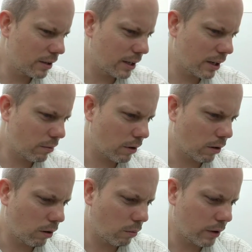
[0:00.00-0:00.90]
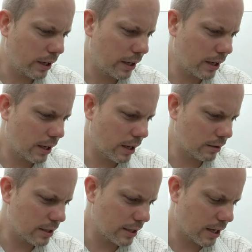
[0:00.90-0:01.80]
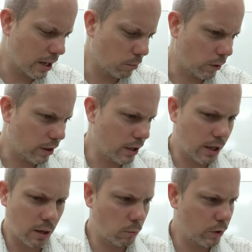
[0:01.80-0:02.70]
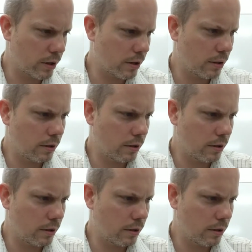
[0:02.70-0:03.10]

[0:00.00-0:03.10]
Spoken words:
can't recall what else he came with. He came with